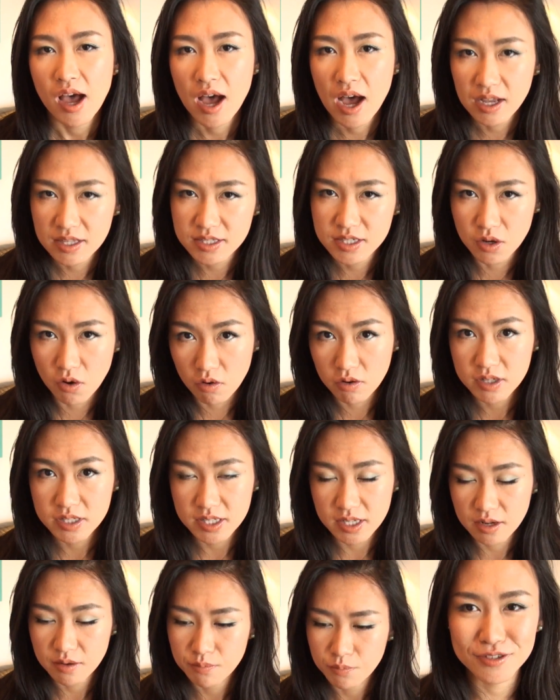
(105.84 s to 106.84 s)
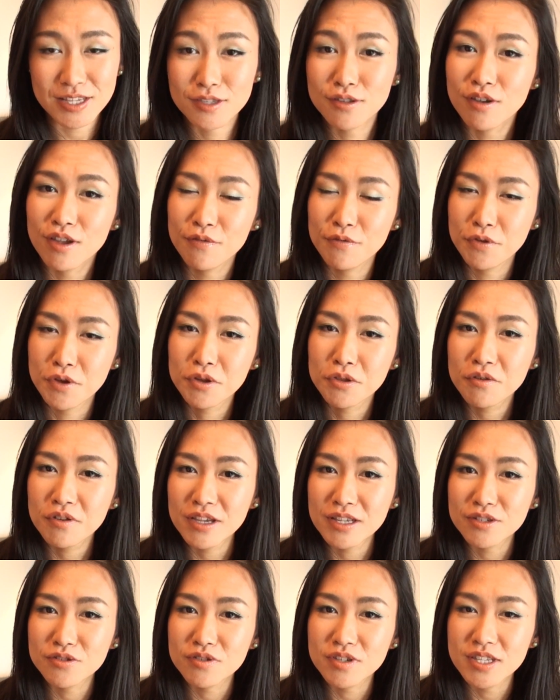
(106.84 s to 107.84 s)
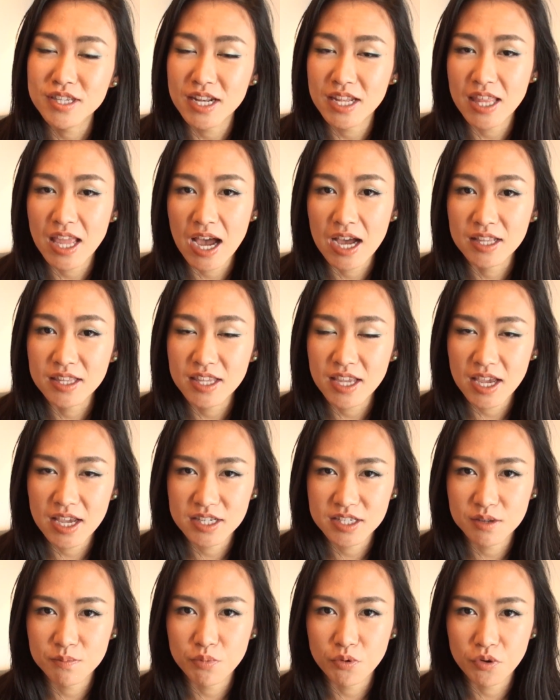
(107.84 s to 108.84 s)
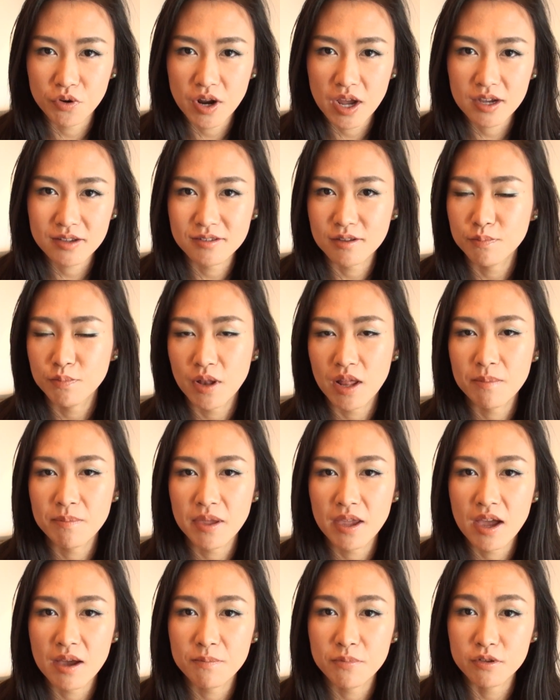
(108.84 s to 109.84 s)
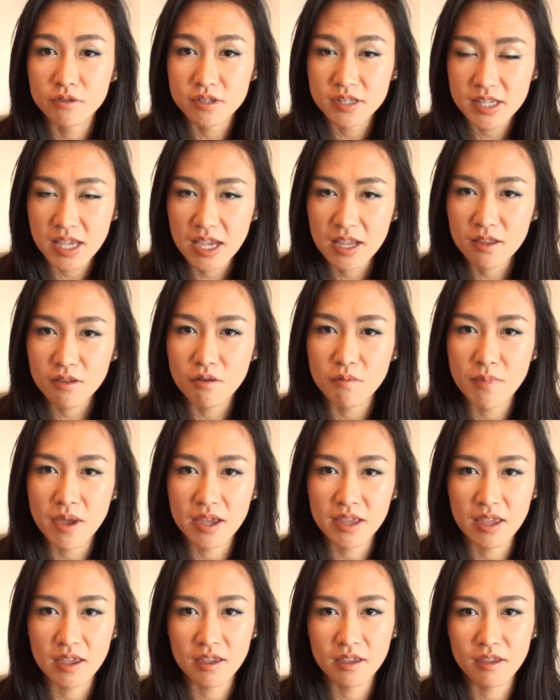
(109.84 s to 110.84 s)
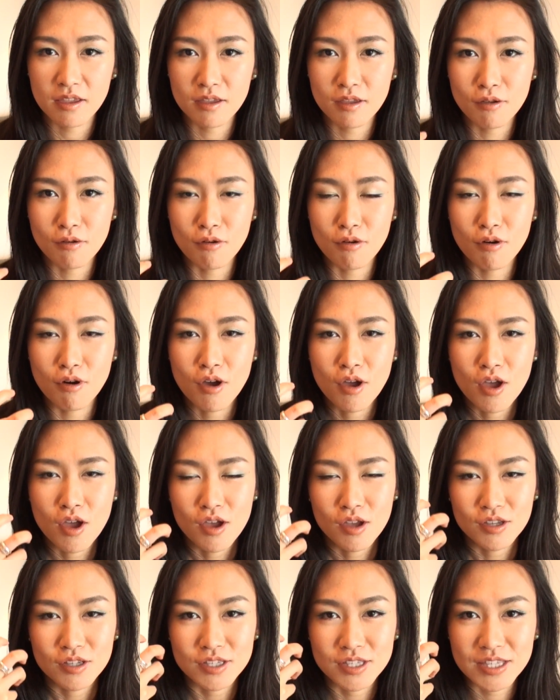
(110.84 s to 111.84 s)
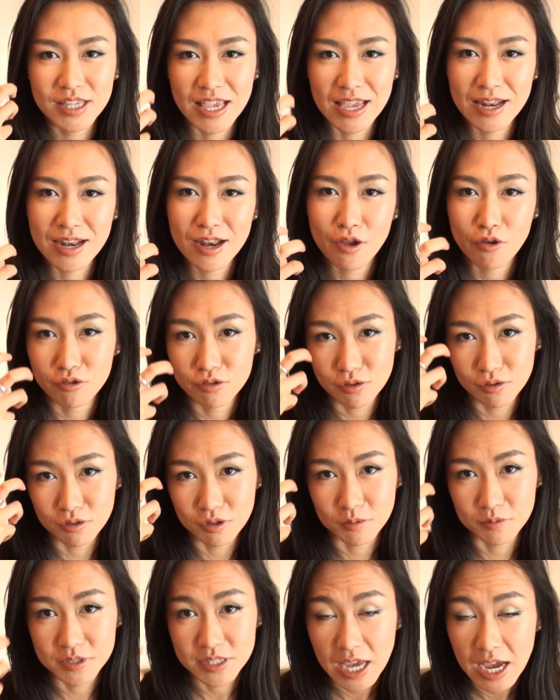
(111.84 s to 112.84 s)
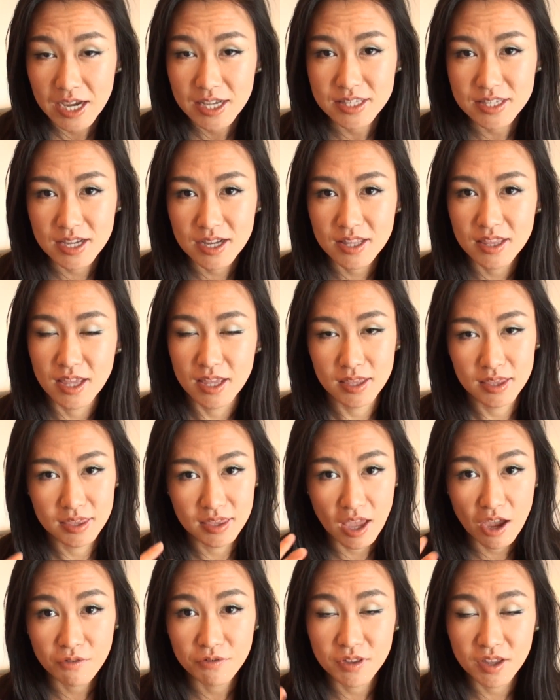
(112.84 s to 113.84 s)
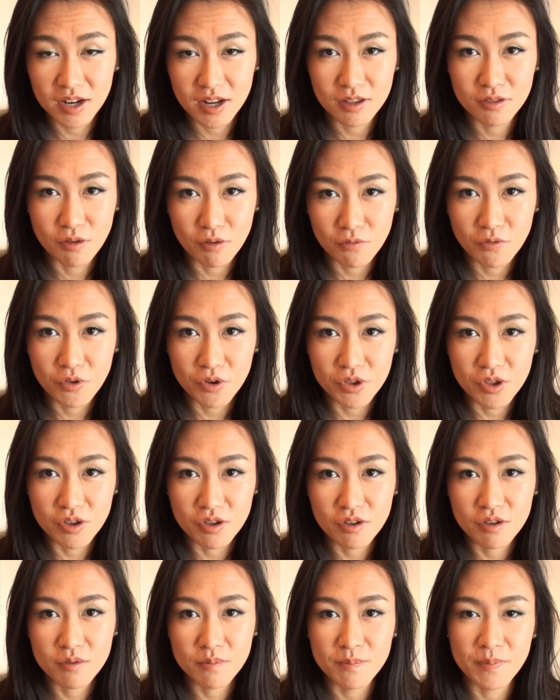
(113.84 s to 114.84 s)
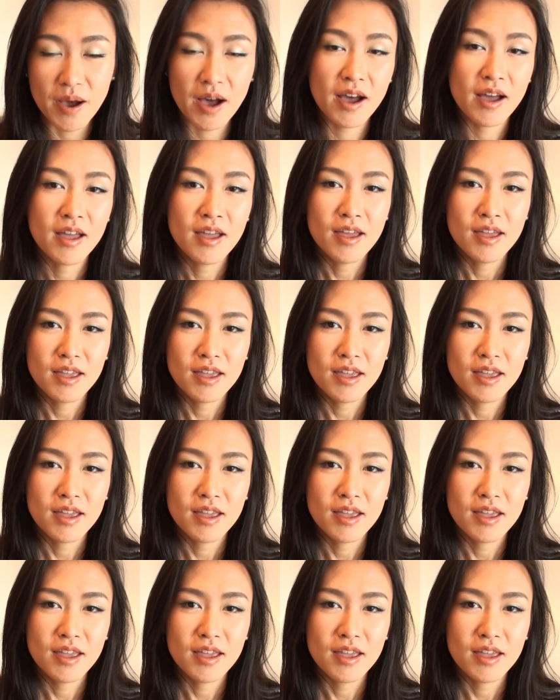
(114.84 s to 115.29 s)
antioxidant. So if you're not interested in anti-aging products or plumping up your skin or making your skin look sort of tighter, then definitely not for you. But